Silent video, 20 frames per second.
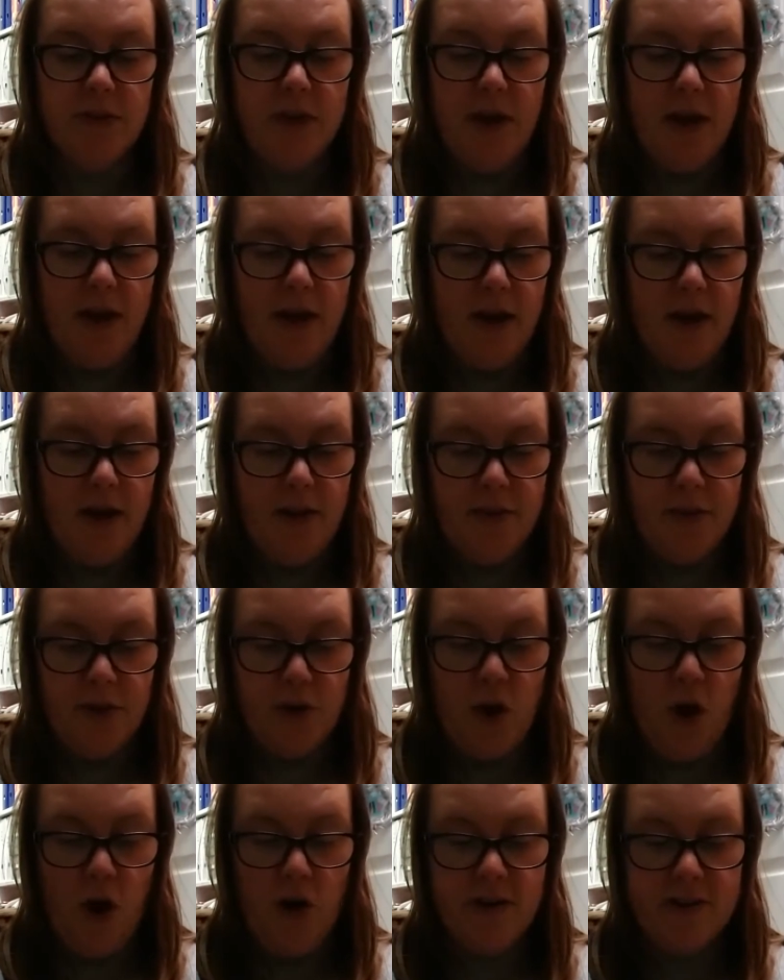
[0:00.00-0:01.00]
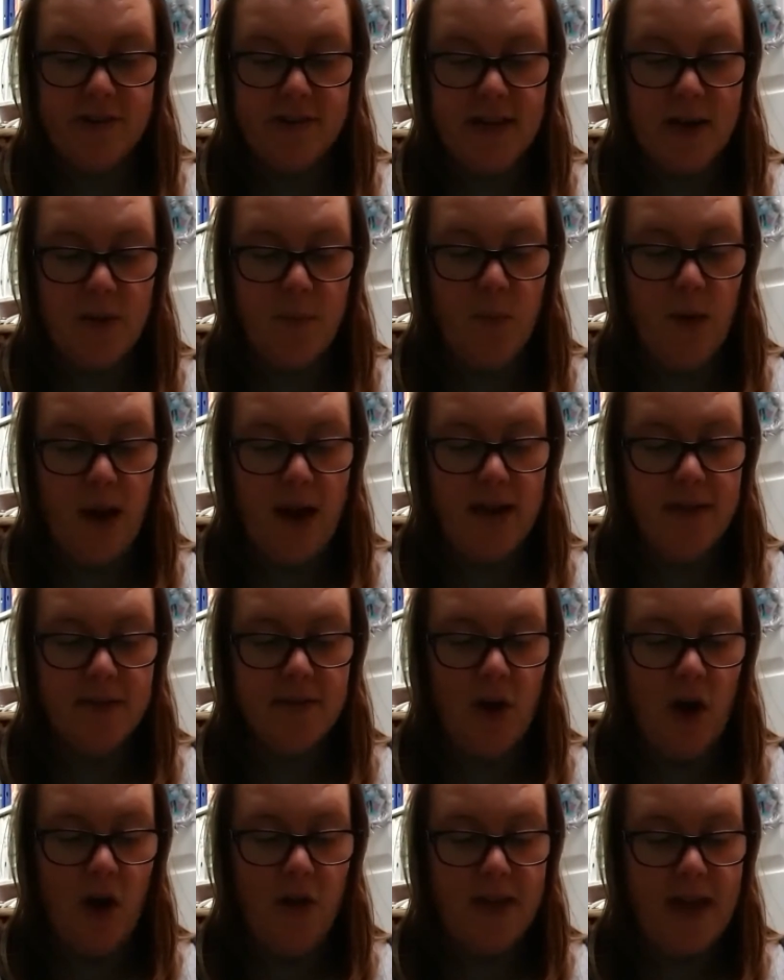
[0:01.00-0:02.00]
the Corinthian race
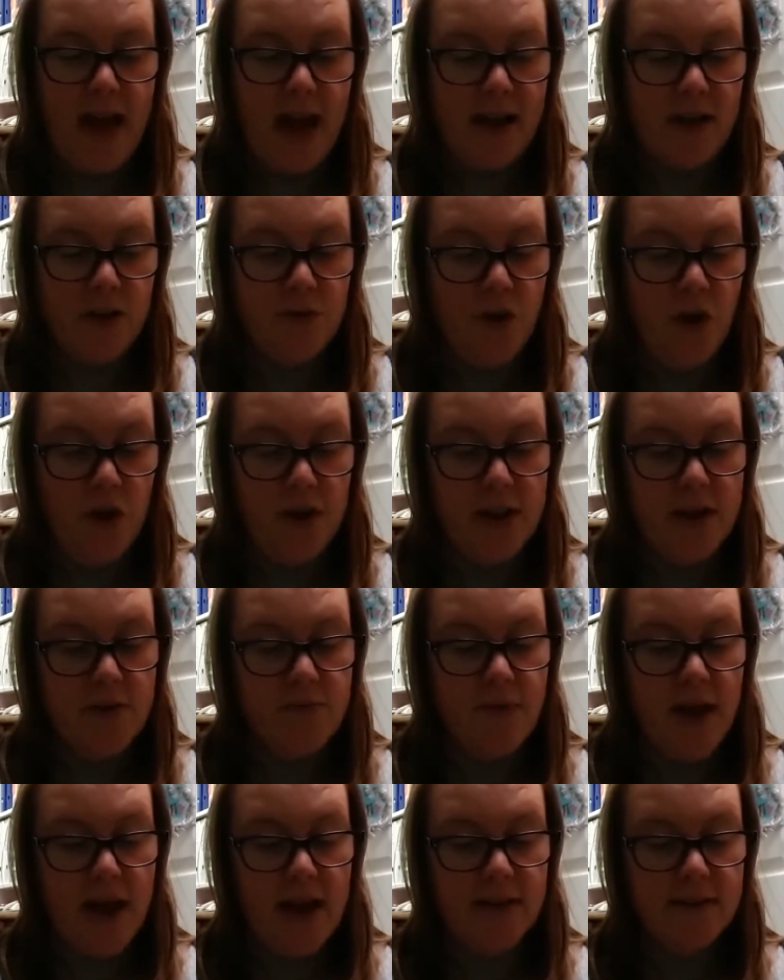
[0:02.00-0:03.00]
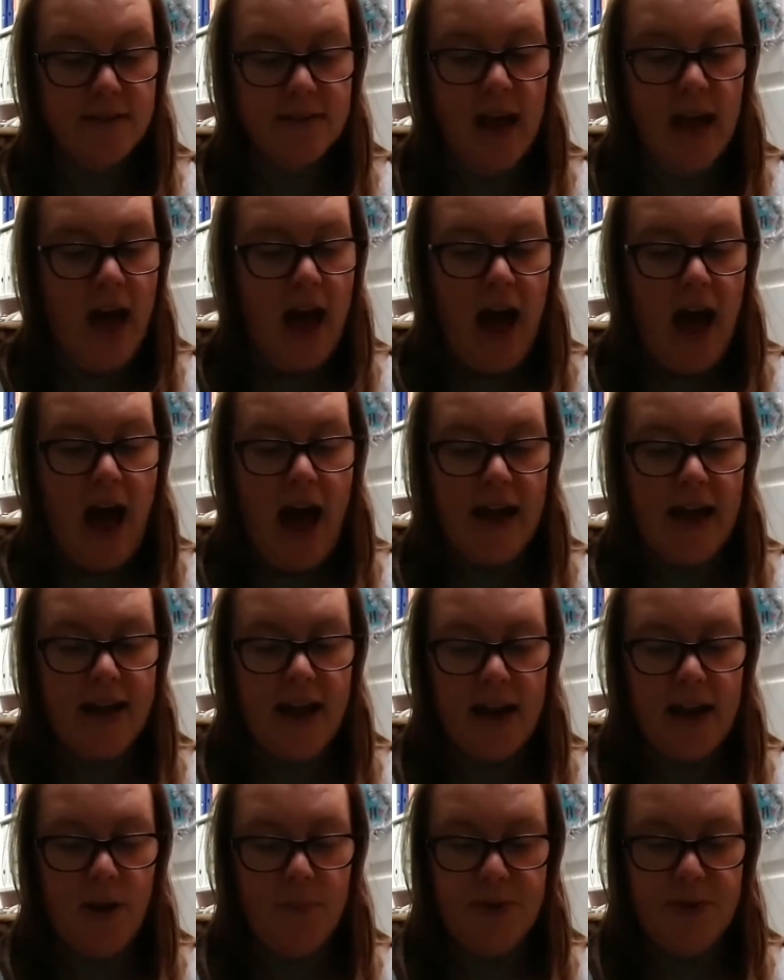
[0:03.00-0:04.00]
or the Acaronian race, I
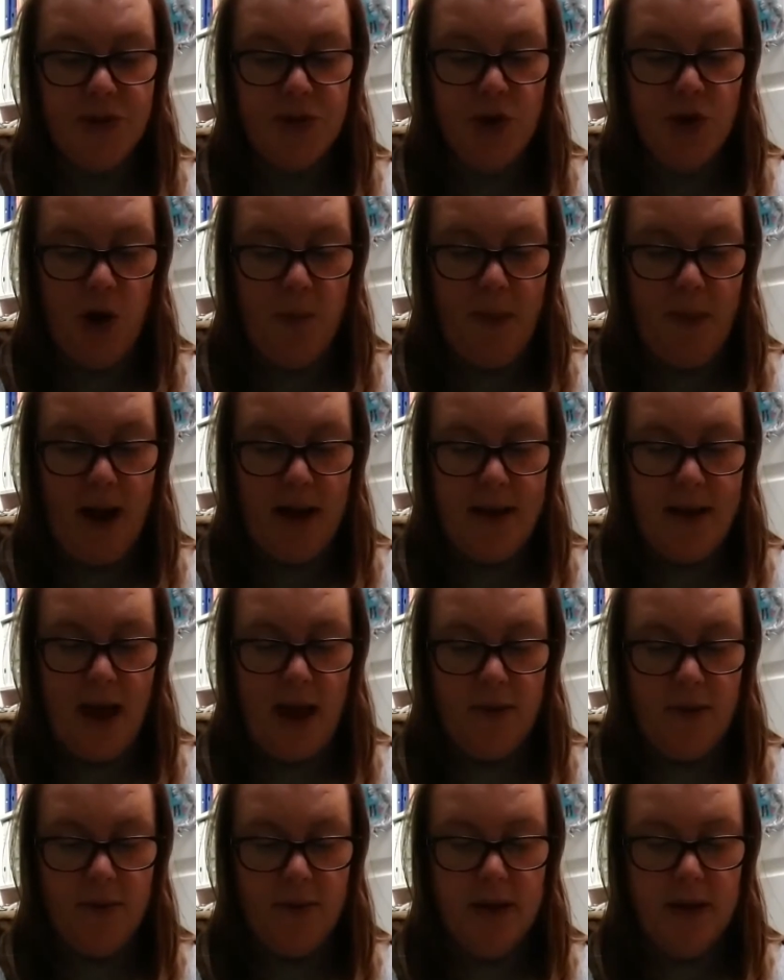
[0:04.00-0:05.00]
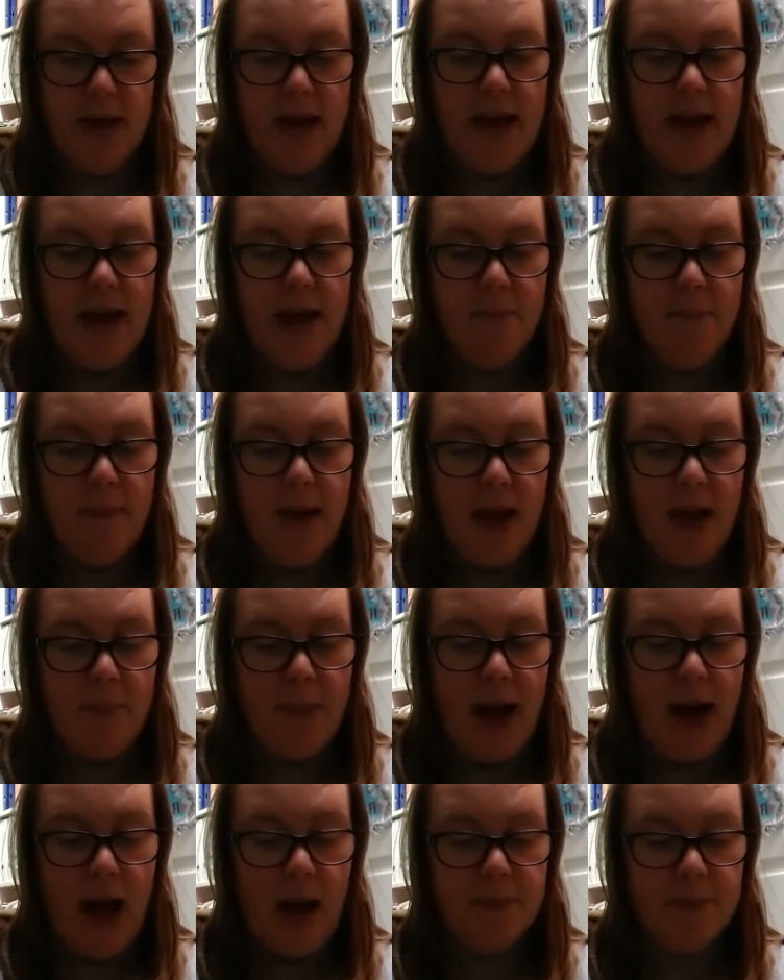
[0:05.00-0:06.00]
cannot be sure by now. It may
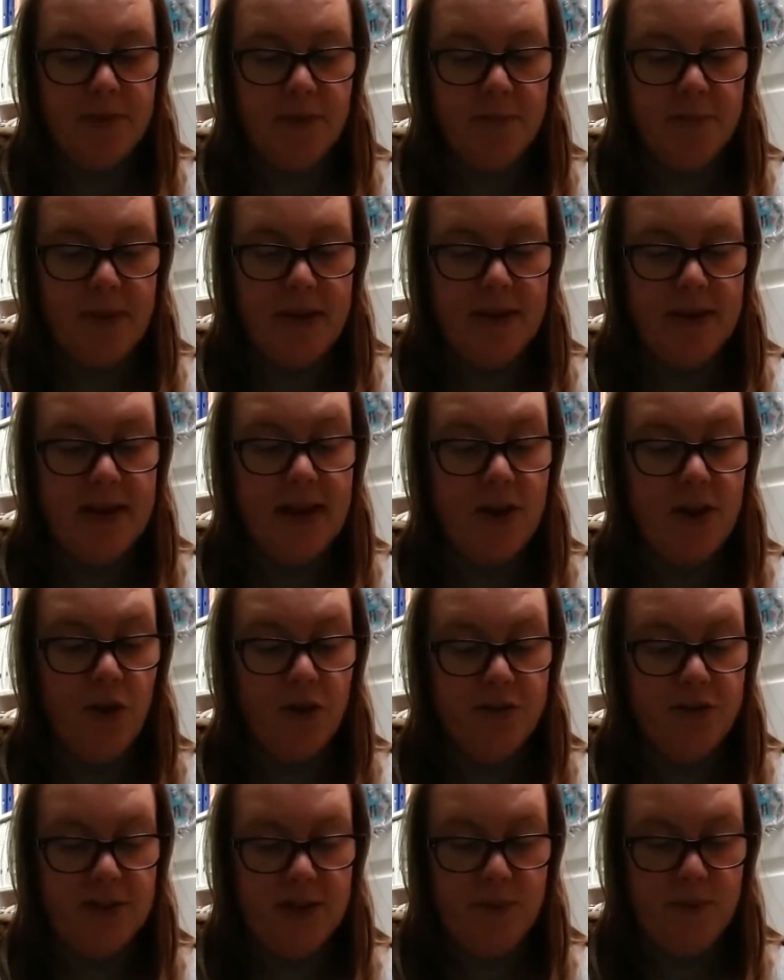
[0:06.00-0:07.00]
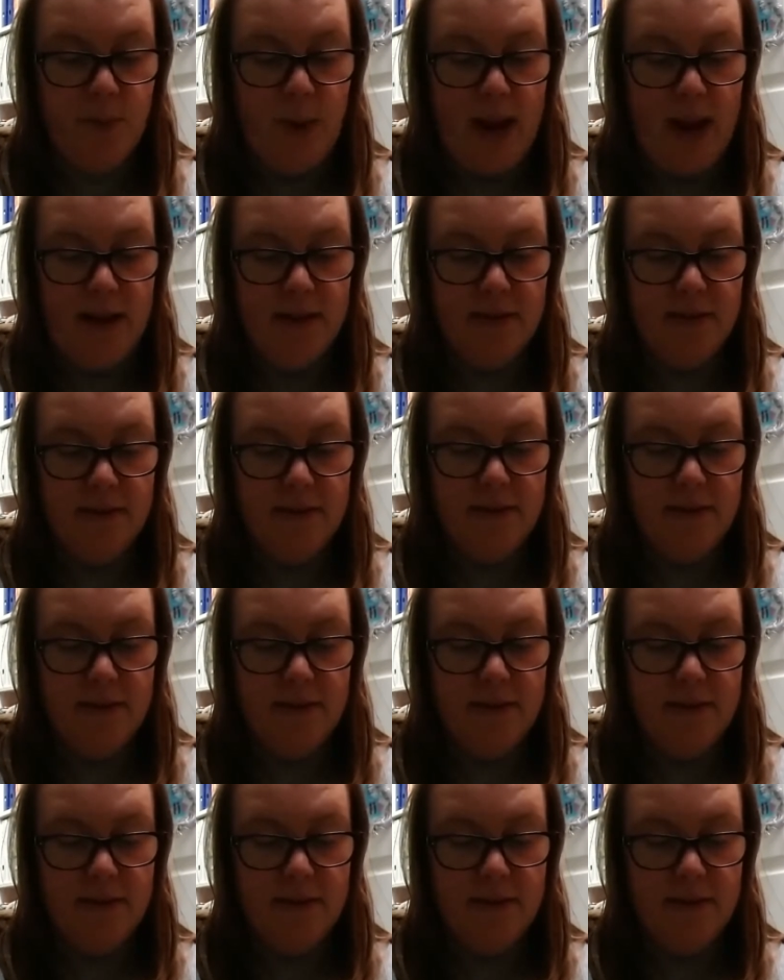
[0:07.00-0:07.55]
perhaps have been the Gedosian race.